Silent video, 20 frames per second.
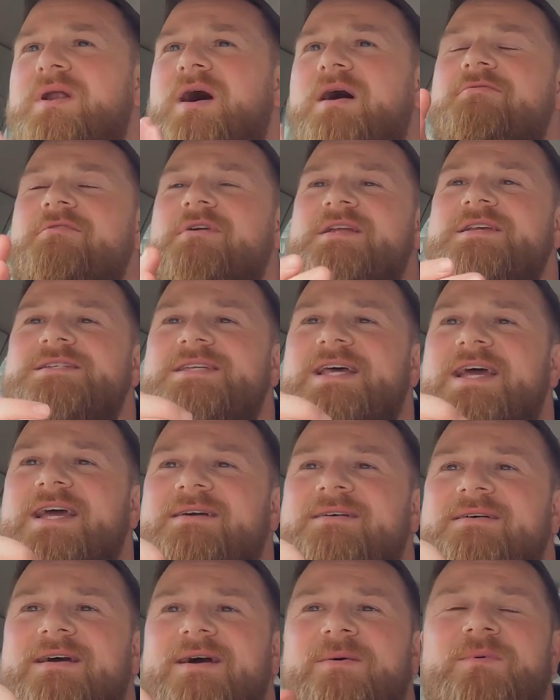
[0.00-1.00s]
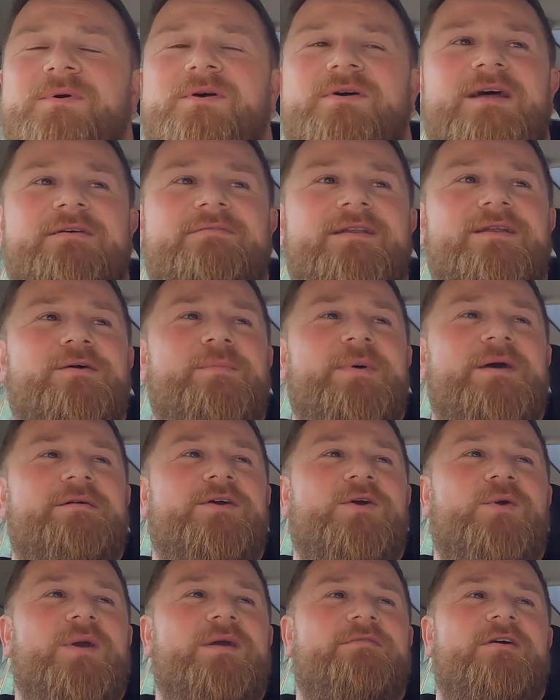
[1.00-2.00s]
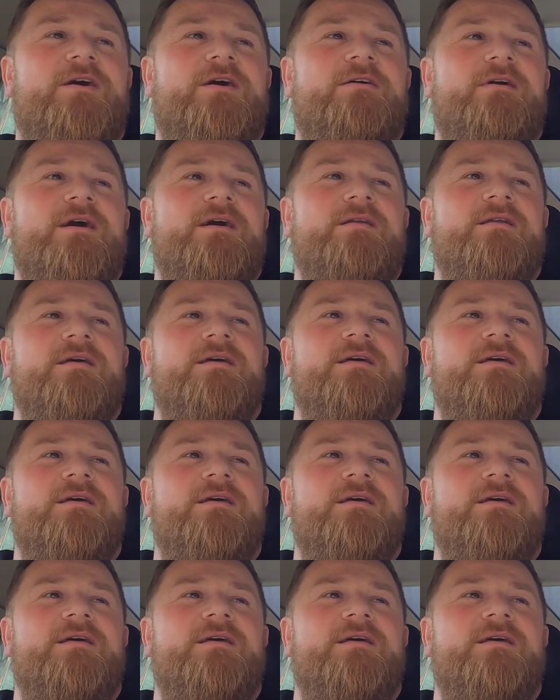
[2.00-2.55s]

over in a sec, and yeah. we're going to have a little bit of a quick fire round.